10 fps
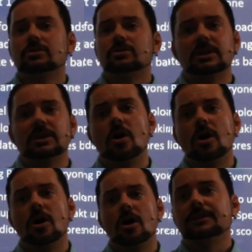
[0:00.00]
be
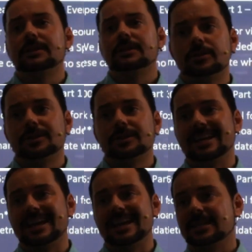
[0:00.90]
confident that on the
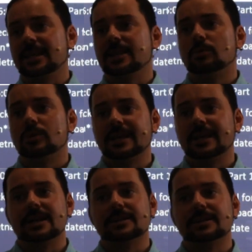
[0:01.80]
test day they will get
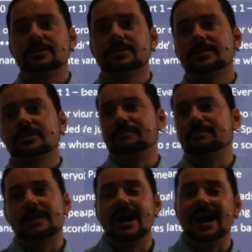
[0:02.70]
a
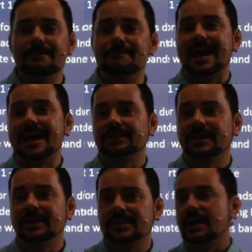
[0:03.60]
high band like
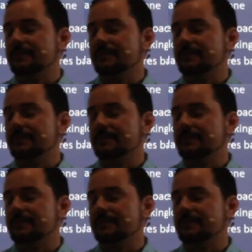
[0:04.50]
seven